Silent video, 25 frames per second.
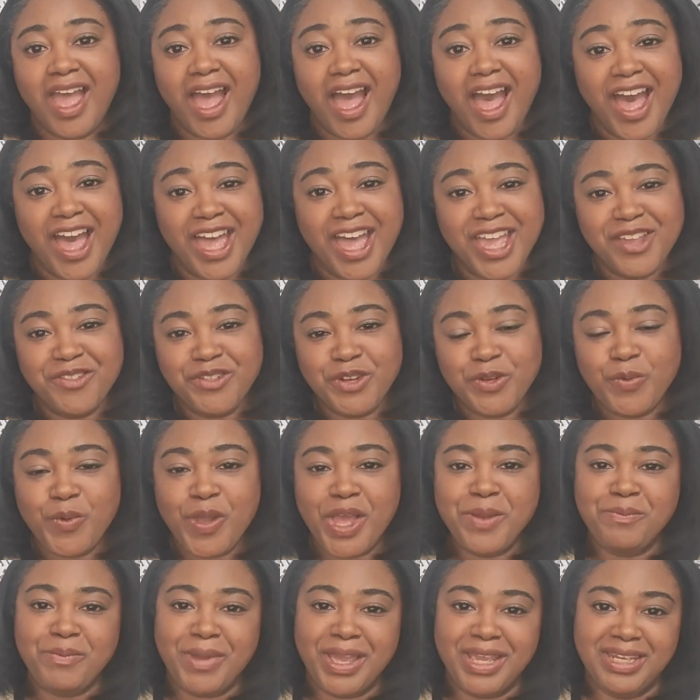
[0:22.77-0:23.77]
Hi
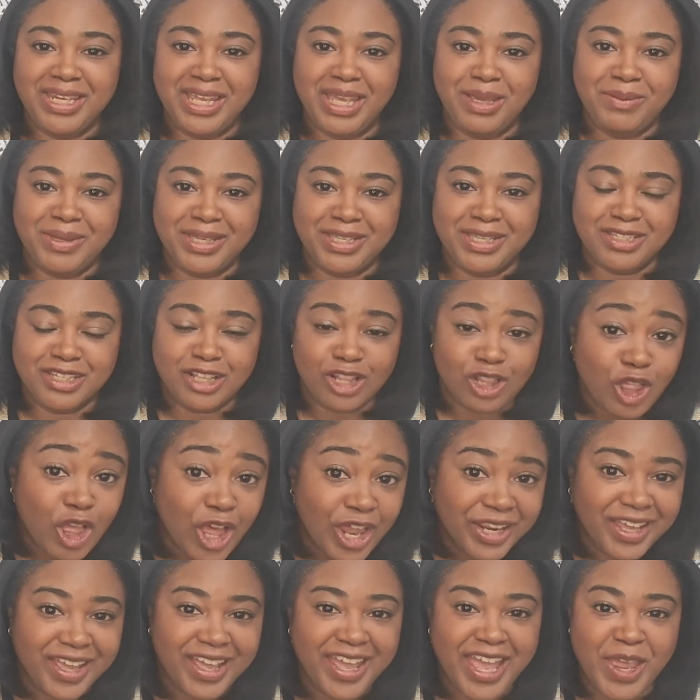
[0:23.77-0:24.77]
everyone, my name is
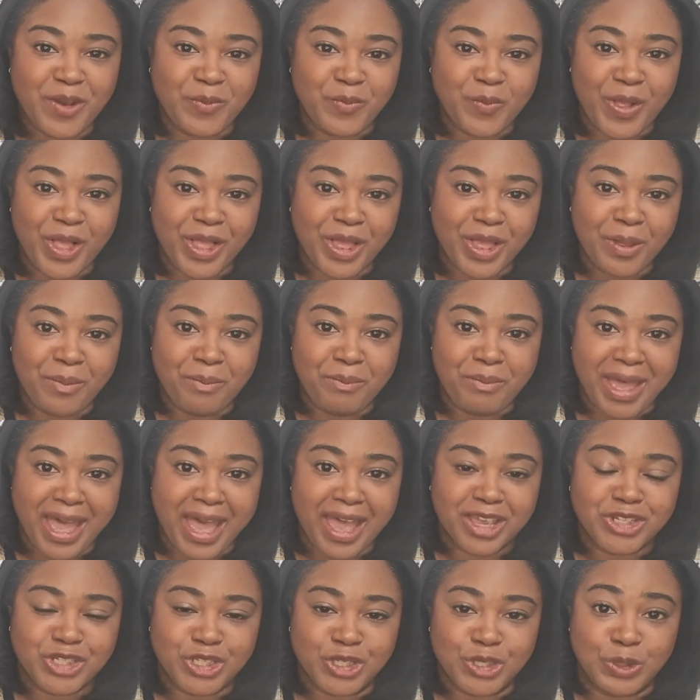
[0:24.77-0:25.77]
Claudia and welcome
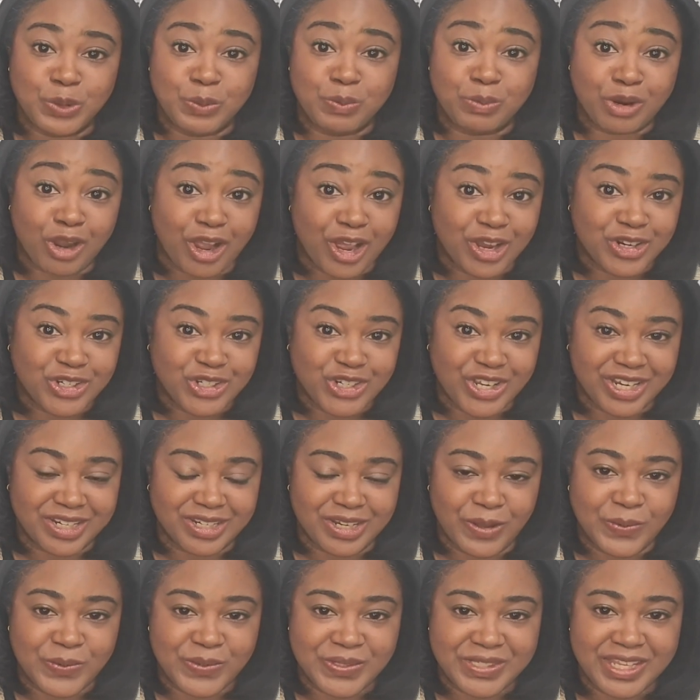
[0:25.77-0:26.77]
back to Project
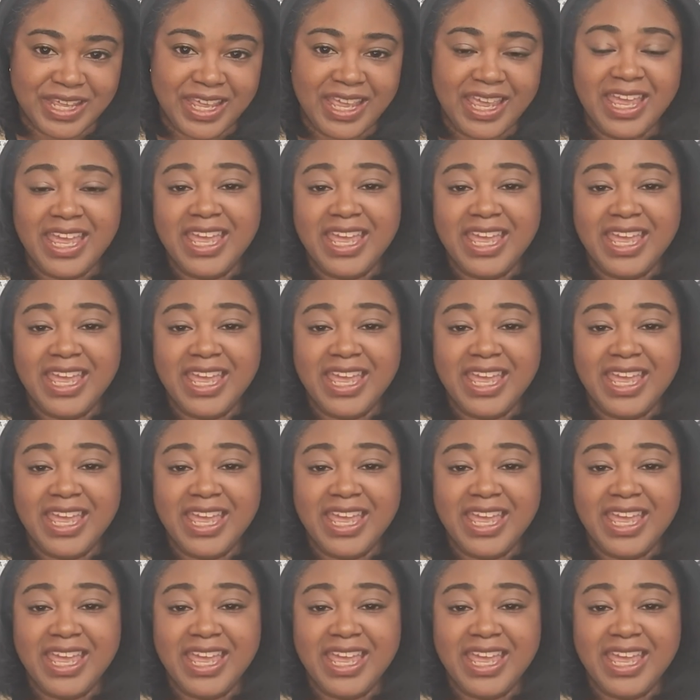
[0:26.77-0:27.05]
Notes.